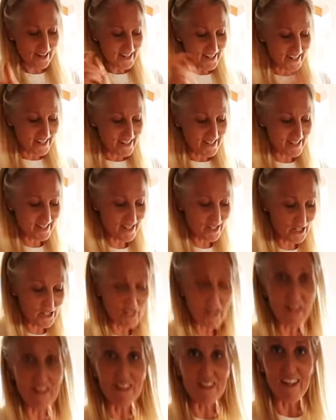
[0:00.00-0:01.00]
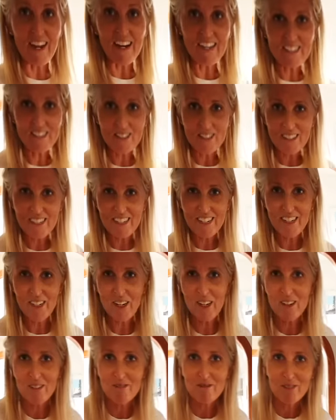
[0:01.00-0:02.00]
is this electric
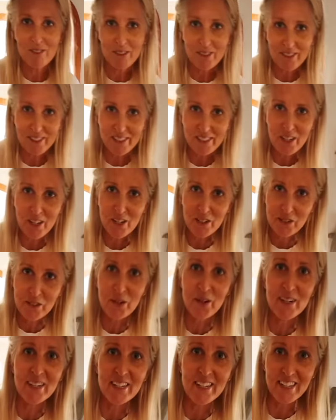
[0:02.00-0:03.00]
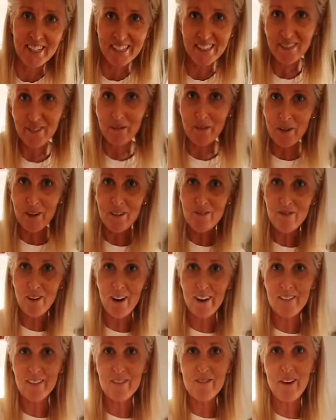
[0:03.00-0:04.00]
converted toilet. We
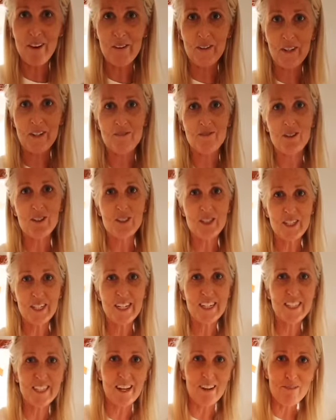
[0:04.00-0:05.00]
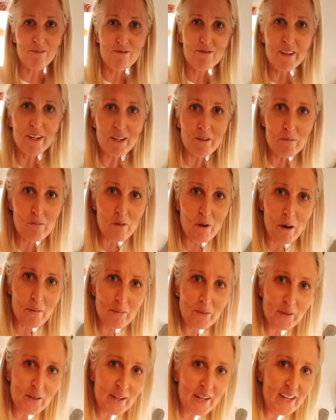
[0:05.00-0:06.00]
finally found a conversion kit that fit
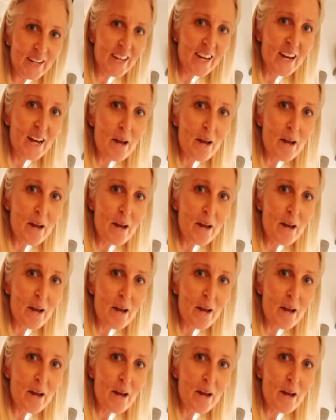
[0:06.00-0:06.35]
properly